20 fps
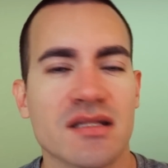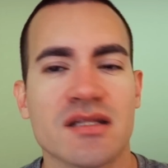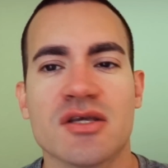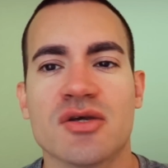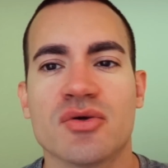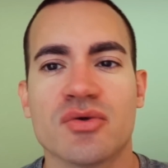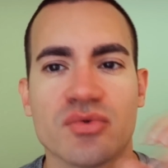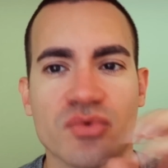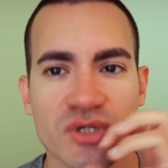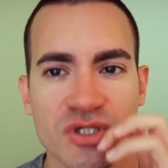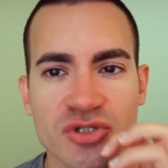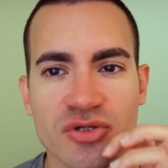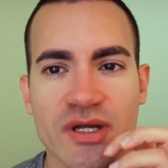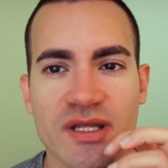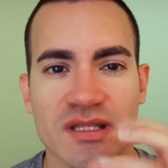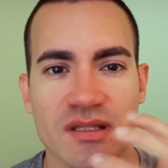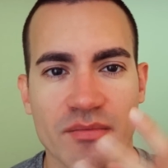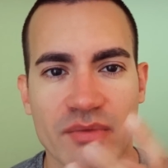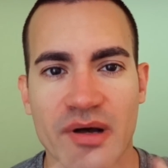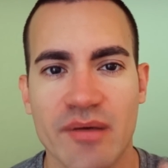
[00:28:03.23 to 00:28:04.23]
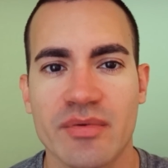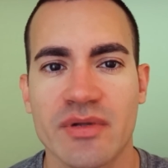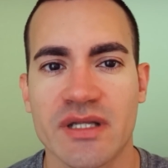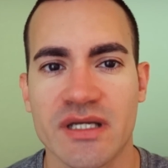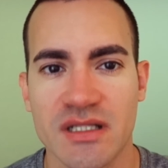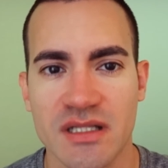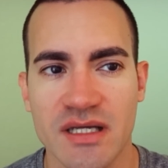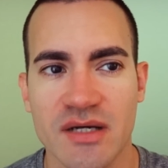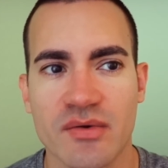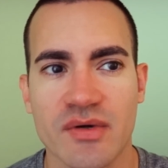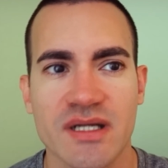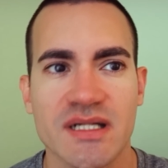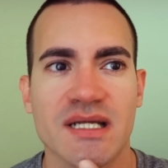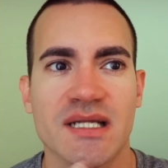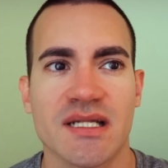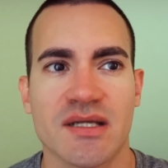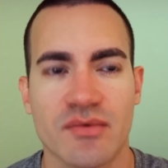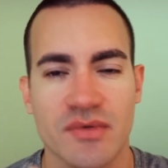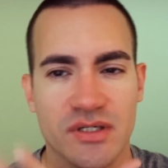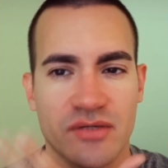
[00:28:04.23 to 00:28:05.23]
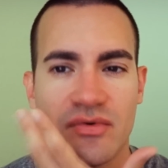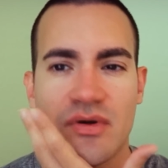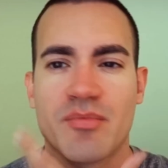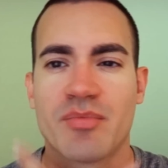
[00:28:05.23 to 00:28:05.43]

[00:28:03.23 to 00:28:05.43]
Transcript: you would drink the bubbly liquid and it would